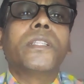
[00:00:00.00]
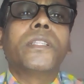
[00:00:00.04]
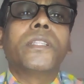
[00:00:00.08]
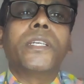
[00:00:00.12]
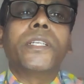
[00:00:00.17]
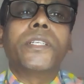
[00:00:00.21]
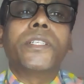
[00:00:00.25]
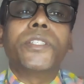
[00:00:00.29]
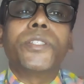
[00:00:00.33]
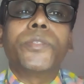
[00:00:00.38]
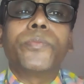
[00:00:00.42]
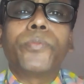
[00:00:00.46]

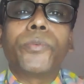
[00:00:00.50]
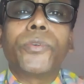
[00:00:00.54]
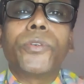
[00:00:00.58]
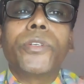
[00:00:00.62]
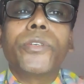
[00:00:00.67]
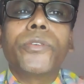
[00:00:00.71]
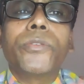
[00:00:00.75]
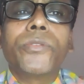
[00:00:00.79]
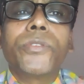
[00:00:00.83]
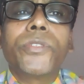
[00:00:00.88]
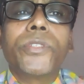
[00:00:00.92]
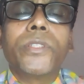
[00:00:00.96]
that is
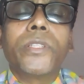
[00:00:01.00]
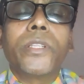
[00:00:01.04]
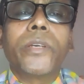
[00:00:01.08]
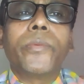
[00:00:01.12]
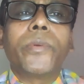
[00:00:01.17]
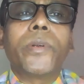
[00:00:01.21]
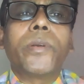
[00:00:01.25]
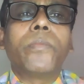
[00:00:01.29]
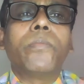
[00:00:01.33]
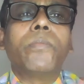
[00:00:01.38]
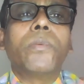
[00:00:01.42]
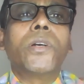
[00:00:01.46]
produced in
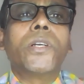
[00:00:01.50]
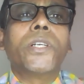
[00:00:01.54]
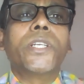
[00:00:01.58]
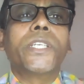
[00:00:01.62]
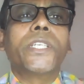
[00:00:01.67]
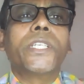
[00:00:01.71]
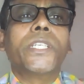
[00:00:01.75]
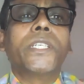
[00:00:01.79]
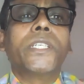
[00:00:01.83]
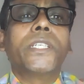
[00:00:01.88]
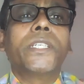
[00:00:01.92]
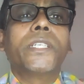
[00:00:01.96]
our
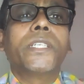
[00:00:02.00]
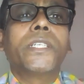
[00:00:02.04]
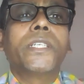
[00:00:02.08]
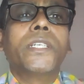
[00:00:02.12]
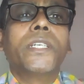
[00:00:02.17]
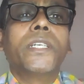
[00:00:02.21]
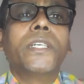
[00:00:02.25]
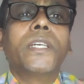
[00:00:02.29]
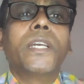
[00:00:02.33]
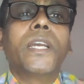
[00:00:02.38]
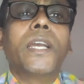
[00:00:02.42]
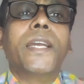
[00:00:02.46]
body
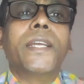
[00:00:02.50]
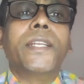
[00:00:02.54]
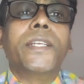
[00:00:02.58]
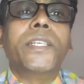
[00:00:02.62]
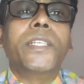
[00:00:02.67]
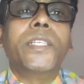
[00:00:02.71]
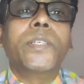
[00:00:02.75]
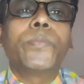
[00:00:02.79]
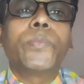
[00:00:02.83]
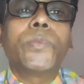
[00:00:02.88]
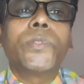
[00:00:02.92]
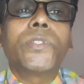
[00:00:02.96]
and
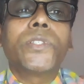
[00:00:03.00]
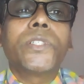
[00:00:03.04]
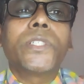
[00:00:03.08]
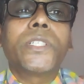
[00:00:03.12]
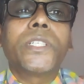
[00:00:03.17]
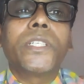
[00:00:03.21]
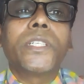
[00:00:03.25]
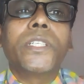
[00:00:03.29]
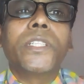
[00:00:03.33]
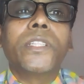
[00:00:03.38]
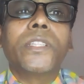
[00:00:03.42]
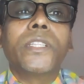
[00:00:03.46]

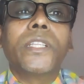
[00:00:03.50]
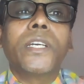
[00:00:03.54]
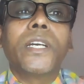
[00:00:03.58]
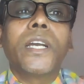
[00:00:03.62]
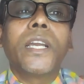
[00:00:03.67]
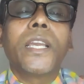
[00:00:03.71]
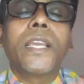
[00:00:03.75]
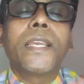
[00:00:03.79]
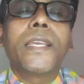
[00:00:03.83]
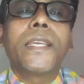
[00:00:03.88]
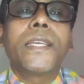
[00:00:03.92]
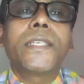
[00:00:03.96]
deposited in
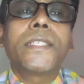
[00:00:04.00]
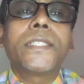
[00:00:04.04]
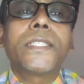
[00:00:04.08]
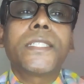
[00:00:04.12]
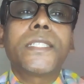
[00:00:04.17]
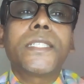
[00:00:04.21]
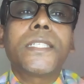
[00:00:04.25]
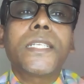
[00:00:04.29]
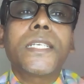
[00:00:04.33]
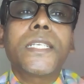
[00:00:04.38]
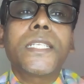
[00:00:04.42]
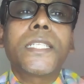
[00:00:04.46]
the
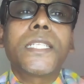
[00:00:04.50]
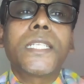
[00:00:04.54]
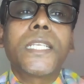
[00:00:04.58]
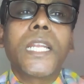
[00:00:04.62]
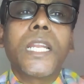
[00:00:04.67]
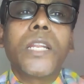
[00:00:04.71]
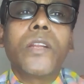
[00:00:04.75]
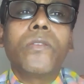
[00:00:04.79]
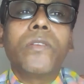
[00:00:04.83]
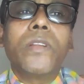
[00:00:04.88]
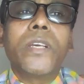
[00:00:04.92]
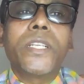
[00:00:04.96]

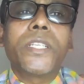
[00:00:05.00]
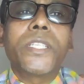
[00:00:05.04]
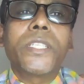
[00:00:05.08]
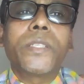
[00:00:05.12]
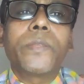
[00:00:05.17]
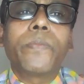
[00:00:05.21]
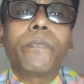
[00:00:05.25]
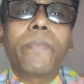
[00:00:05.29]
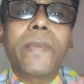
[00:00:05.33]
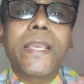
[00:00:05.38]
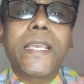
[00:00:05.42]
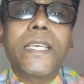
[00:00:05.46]
extracellular
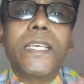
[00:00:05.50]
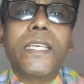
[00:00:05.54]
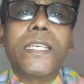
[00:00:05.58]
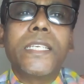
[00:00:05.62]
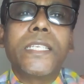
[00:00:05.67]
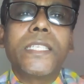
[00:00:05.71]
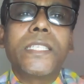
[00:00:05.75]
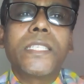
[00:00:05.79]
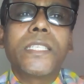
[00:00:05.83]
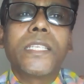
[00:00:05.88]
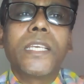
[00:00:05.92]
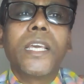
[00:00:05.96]

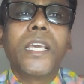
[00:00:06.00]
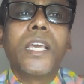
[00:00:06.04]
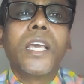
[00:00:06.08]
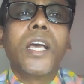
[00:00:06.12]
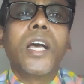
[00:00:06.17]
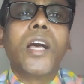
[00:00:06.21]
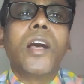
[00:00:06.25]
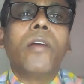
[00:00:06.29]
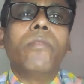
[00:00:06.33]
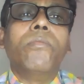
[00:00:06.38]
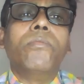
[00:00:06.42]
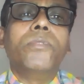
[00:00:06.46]
space
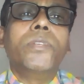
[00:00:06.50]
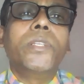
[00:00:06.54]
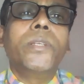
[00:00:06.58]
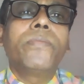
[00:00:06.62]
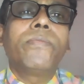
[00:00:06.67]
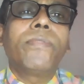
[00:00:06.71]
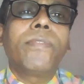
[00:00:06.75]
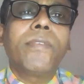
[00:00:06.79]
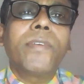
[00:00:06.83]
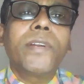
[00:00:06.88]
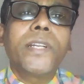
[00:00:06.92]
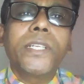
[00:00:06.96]
of
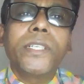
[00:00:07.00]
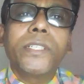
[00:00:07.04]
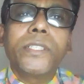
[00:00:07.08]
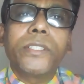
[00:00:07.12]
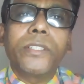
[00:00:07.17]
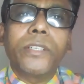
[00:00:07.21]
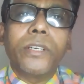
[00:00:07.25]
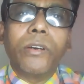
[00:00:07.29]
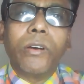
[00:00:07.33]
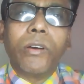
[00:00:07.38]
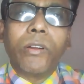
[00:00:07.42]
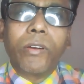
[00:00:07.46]

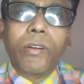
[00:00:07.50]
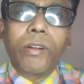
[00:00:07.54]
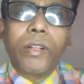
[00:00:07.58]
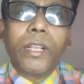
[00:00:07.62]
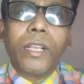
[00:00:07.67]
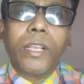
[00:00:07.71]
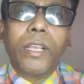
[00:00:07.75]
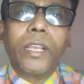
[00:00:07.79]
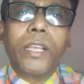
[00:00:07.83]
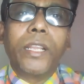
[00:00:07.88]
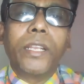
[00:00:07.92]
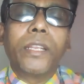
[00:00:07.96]
different
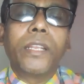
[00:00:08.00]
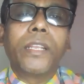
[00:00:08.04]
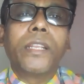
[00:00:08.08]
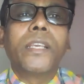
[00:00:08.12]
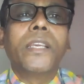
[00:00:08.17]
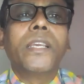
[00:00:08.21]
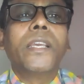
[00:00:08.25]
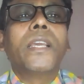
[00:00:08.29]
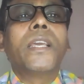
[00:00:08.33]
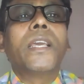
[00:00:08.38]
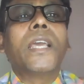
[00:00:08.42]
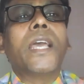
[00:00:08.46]
organ
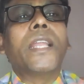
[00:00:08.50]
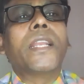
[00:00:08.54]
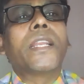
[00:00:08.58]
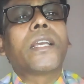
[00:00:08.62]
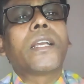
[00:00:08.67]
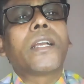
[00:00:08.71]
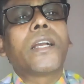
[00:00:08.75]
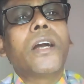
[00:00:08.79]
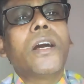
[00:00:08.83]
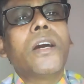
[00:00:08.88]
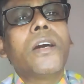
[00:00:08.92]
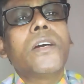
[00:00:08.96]
and
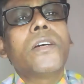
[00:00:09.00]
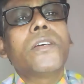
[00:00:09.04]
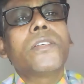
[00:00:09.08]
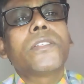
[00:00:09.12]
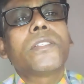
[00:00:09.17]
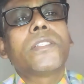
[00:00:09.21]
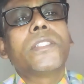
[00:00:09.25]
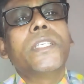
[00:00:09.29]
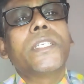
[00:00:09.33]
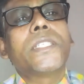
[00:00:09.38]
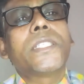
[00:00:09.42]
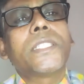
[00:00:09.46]

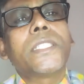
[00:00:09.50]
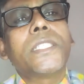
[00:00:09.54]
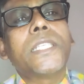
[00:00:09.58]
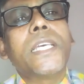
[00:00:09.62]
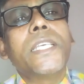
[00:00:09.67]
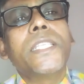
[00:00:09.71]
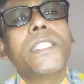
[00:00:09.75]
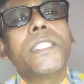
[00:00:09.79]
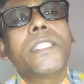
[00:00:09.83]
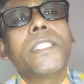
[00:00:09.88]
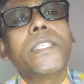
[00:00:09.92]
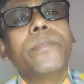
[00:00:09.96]
cause the
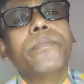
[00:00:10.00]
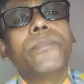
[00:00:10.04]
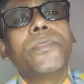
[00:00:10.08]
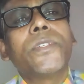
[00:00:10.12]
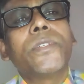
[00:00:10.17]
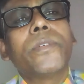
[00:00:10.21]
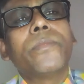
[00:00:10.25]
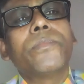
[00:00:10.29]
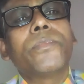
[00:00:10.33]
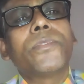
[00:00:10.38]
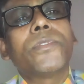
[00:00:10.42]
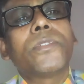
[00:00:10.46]
sign
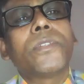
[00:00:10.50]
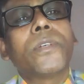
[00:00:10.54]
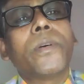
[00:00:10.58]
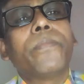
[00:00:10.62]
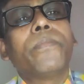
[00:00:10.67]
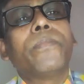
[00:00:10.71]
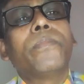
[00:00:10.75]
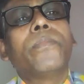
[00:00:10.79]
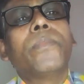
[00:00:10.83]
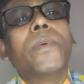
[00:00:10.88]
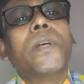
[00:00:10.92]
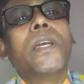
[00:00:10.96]
symptoms
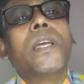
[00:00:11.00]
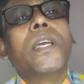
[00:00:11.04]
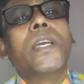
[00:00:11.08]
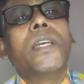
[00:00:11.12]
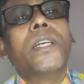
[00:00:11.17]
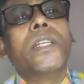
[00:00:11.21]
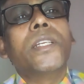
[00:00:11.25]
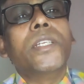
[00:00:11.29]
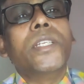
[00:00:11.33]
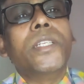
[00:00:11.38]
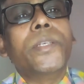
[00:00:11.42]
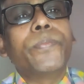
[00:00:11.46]
of
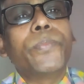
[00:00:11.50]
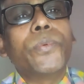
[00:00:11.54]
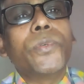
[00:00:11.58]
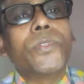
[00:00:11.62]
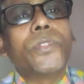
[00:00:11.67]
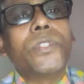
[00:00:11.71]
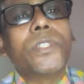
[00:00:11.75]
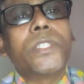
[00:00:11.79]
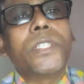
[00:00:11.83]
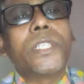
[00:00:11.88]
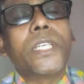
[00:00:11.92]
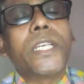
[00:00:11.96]

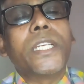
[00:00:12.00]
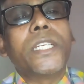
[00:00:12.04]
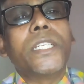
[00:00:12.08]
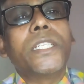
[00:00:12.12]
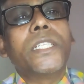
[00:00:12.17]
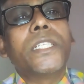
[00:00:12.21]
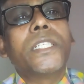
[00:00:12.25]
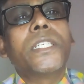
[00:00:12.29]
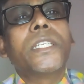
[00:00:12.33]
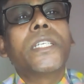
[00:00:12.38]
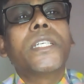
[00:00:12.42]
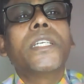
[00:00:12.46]

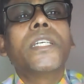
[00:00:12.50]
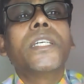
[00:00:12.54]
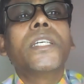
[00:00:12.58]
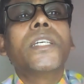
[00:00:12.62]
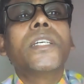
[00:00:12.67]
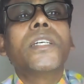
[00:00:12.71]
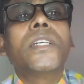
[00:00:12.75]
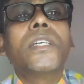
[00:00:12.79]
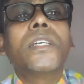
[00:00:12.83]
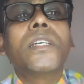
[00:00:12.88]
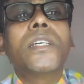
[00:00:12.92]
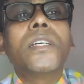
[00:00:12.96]
deposited
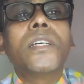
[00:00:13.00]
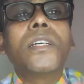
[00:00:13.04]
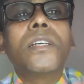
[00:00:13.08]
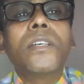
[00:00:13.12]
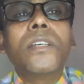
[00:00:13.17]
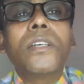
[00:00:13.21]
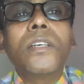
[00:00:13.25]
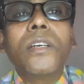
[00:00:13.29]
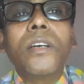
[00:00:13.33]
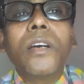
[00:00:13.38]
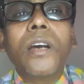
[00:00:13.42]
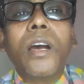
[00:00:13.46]

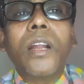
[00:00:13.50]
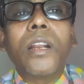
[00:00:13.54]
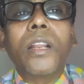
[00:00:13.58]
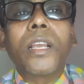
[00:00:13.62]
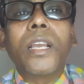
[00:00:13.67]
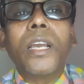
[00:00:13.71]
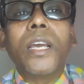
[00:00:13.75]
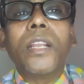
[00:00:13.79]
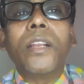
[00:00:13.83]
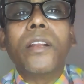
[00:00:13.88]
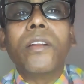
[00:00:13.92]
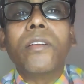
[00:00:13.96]

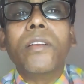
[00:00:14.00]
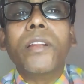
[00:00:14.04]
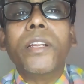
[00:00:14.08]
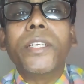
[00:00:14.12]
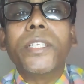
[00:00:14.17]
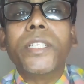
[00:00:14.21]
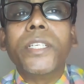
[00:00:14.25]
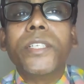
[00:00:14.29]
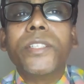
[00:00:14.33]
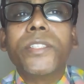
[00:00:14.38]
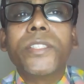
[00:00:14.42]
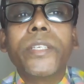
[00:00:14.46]
organ
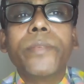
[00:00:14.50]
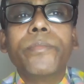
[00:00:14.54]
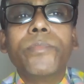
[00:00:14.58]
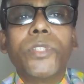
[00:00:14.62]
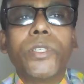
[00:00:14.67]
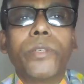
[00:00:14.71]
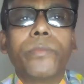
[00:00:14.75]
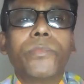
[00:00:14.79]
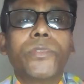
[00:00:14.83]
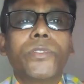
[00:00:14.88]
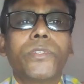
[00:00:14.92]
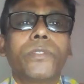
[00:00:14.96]
related
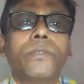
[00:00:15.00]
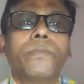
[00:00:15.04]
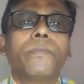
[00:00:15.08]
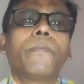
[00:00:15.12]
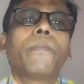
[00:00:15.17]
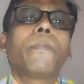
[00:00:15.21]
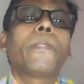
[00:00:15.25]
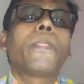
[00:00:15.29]
symptoms.